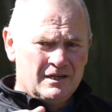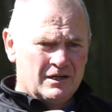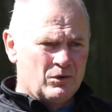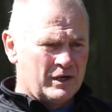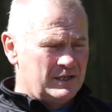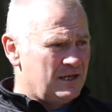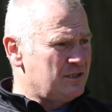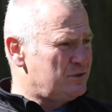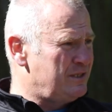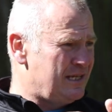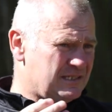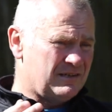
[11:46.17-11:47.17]
And what, you know, so
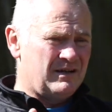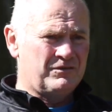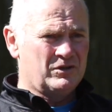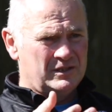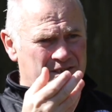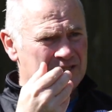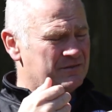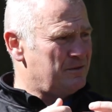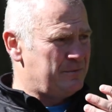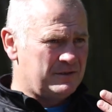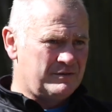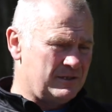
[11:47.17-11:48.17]
yes, I've got to take a
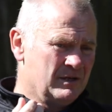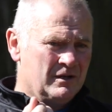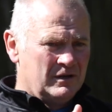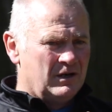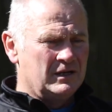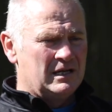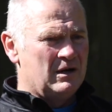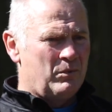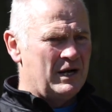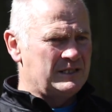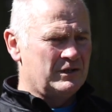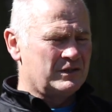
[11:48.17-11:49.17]
bit of a, oh yeah,
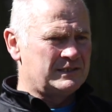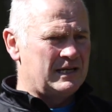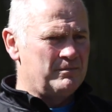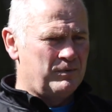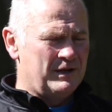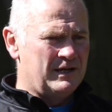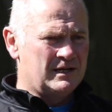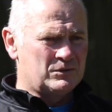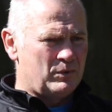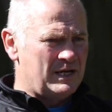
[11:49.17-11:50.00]
why is he not signing players?